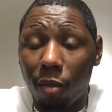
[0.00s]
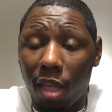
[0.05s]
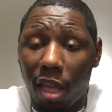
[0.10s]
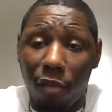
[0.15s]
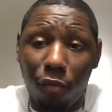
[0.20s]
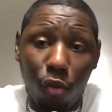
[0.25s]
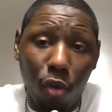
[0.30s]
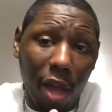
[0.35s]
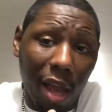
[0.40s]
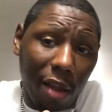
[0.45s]

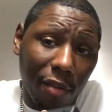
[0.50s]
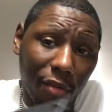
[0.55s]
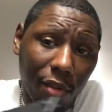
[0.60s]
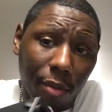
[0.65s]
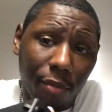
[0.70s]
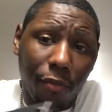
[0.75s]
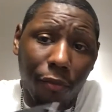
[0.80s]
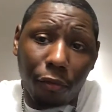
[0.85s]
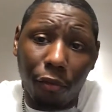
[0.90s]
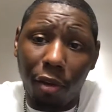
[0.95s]
If you have
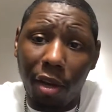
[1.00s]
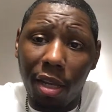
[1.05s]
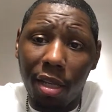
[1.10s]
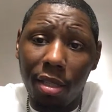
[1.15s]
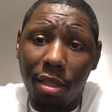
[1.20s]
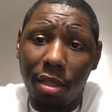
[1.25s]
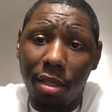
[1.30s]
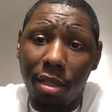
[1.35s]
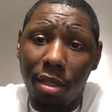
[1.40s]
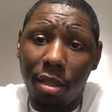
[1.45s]
them
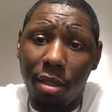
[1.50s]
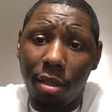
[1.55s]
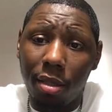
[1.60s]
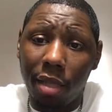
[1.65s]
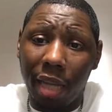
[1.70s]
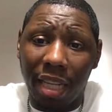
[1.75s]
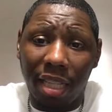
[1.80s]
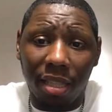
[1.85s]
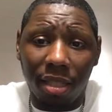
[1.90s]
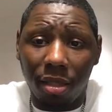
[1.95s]
friends
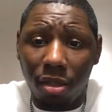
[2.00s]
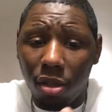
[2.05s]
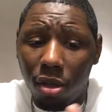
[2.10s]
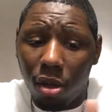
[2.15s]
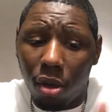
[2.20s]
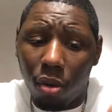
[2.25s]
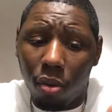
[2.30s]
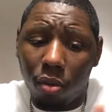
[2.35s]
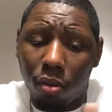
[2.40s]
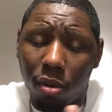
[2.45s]
that,
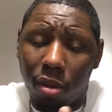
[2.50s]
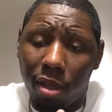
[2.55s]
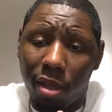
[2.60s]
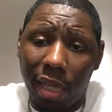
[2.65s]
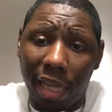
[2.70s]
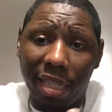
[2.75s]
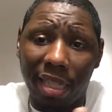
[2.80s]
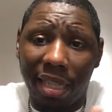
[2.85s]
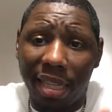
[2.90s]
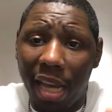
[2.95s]

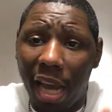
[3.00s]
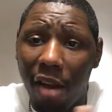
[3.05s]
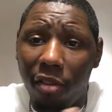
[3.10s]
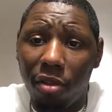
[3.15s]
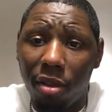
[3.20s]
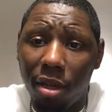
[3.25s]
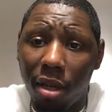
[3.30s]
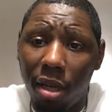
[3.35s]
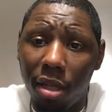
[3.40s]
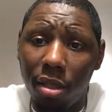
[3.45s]
like to
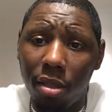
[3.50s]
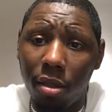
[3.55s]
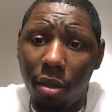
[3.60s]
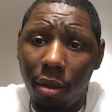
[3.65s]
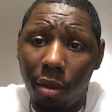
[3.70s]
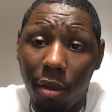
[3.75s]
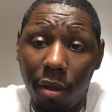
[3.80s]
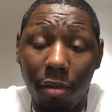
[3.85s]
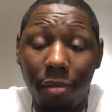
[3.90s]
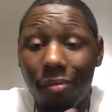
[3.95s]
carry guns,
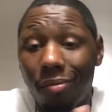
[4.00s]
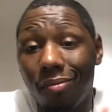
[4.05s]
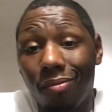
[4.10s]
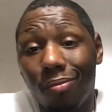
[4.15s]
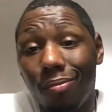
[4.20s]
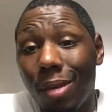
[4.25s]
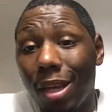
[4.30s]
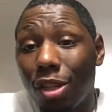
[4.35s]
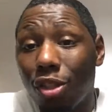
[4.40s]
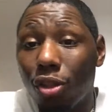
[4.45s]

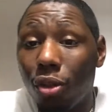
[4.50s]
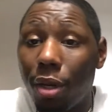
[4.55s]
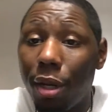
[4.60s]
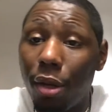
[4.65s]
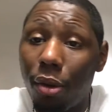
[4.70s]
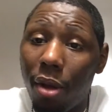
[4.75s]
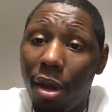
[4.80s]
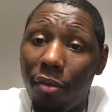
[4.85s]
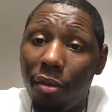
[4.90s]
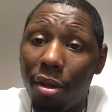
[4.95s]
make sure they
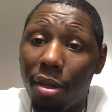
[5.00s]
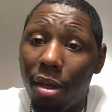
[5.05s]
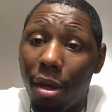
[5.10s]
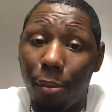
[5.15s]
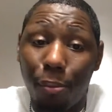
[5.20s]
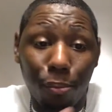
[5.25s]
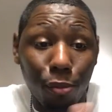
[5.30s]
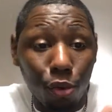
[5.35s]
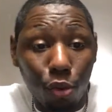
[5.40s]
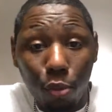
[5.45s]
don't have a
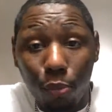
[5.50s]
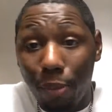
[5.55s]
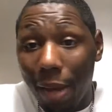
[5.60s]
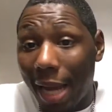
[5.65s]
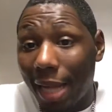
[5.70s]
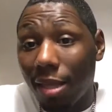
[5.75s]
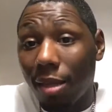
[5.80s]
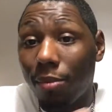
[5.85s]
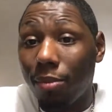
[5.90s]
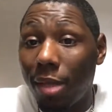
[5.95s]
gun. You
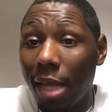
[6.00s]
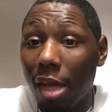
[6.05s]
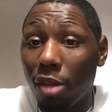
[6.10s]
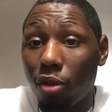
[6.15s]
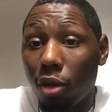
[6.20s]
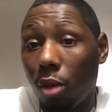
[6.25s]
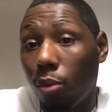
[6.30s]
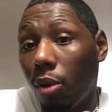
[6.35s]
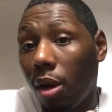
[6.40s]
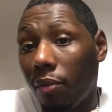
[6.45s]
pat them down
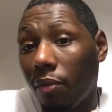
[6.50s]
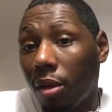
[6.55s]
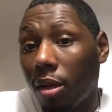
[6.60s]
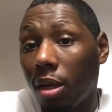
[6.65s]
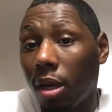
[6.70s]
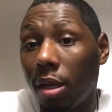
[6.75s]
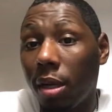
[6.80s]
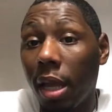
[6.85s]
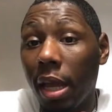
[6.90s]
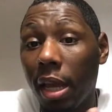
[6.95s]
so they won't have a
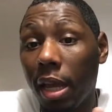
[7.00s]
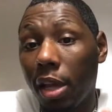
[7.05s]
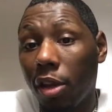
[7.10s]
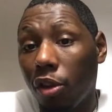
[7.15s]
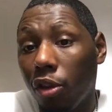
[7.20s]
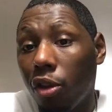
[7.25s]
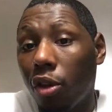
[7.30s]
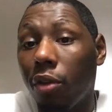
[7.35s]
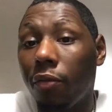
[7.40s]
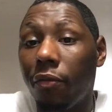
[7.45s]
gun
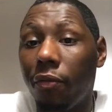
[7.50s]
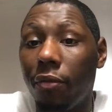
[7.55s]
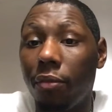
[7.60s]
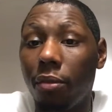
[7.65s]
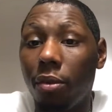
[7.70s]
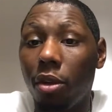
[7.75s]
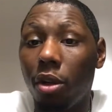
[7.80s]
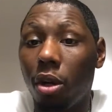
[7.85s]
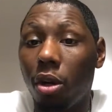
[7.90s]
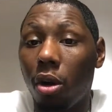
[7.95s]
in
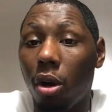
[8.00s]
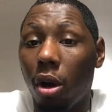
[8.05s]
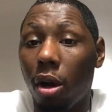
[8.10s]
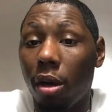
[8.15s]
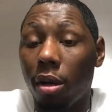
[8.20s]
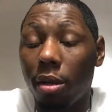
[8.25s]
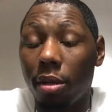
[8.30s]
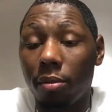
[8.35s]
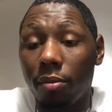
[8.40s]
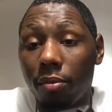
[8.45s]
your
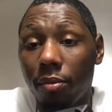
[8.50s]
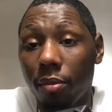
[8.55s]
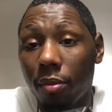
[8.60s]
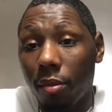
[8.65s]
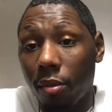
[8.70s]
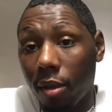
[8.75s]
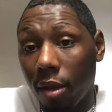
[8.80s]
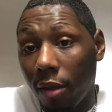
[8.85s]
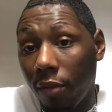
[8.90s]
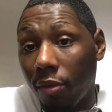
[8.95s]
car
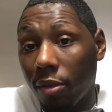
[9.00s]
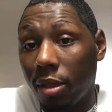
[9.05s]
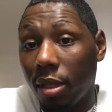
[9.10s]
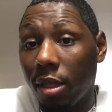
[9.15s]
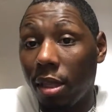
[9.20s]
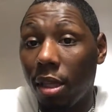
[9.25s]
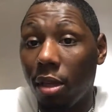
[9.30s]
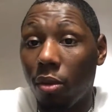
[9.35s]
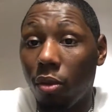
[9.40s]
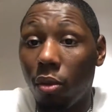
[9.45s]
if it's
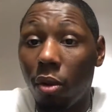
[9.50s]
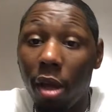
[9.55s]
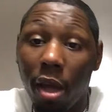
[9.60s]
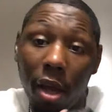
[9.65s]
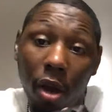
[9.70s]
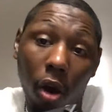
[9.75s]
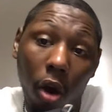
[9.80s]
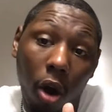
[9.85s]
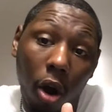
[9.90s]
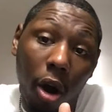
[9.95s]
illegal.
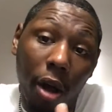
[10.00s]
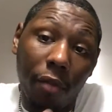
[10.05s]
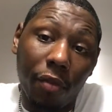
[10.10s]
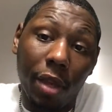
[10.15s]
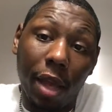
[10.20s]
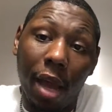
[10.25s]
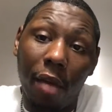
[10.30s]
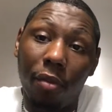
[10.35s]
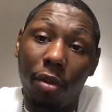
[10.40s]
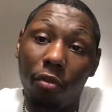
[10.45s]
Or if
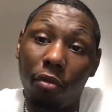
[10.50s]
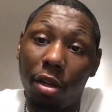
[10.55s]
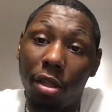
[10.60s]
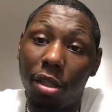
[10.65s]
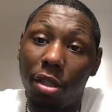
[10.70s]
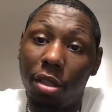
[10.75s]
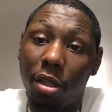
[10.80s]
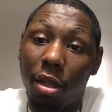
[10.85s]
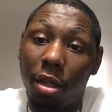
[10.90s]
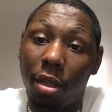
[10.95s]
they have a
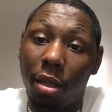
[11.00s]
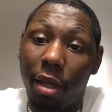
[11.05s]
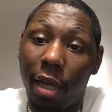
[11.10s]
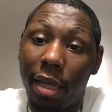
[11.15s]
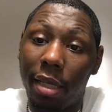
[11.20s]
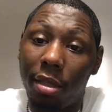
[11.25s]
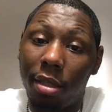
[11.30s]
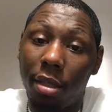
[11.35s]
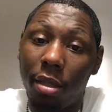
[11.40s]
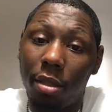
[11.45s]
registered
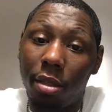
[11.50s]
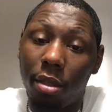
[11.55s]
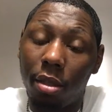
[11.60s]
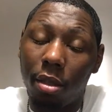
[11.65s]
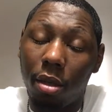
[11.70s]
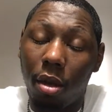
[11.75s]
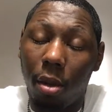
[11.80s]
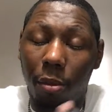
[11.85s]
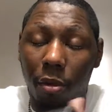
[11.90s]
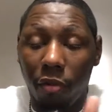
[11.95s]

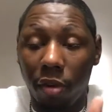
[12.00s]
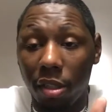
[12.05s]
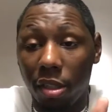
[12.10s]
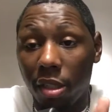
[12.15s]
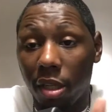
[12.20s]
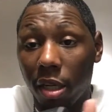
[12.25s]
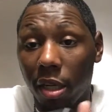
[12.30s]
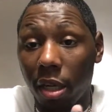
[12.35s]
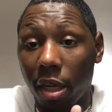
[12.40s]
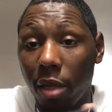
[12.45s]

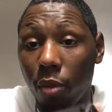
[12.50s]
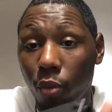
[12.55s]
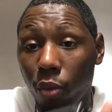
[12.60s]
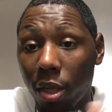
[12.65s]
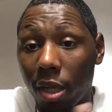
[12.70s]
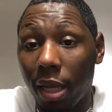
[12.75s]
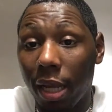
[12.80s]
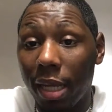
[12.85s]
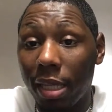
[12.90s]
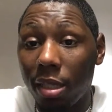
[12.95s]
gun
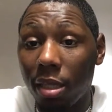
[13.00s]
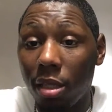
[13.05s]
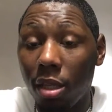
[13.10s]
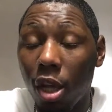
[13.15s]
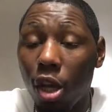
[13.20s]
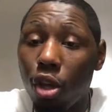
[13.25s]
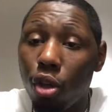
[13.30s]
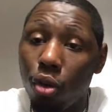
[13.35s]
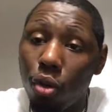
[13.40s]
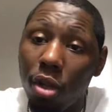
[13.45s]
with license,
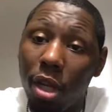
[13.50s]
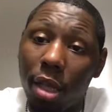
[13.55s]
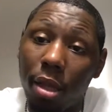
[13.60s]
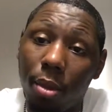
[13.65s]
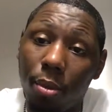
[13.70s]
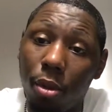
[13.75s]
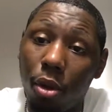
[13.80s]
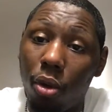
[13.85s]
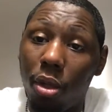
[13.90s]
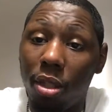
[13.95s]
you let
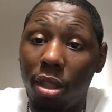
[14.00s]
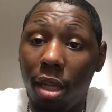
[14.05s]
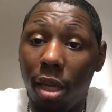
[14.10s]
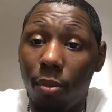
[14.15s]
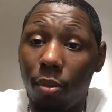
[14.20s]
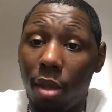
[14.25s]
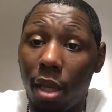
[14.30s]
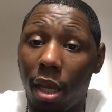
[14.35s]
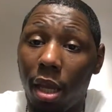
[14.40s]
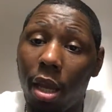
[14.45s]
them know the same
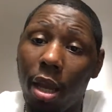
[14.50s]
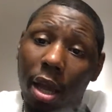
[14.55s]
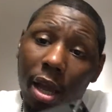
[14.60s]
thing.